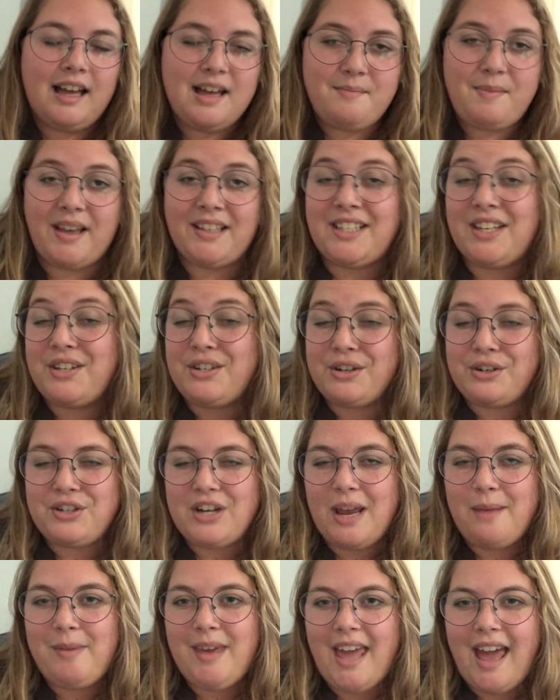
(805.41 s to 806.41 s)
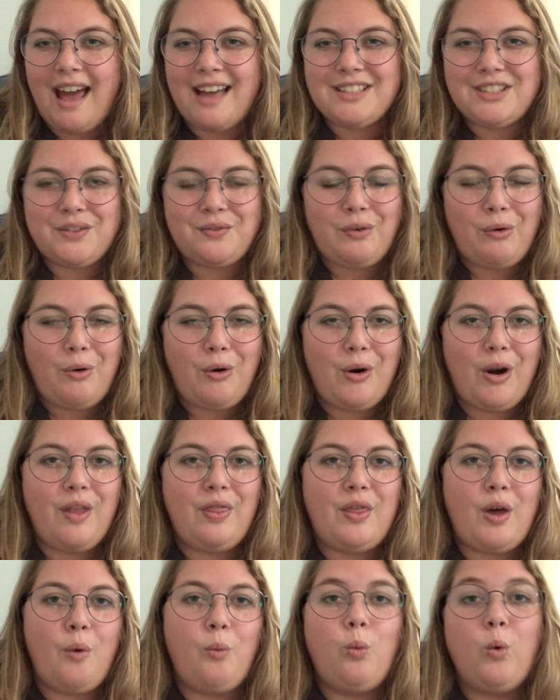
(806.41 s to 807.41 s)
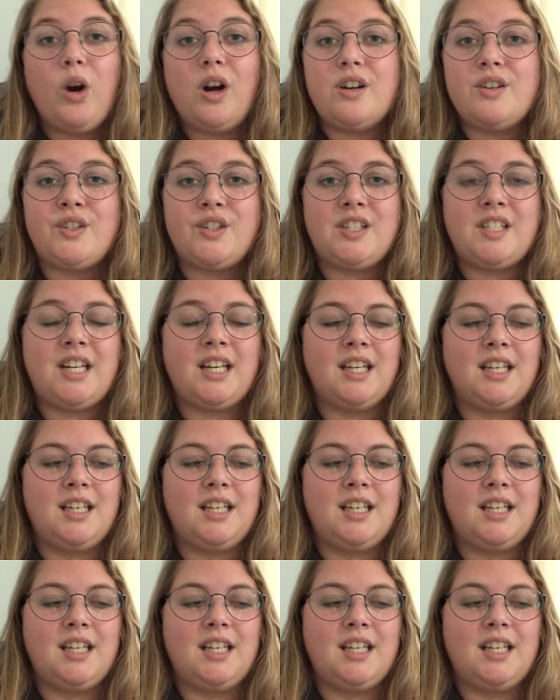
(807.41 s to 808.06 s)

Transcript: My sister Jamie asked for the worst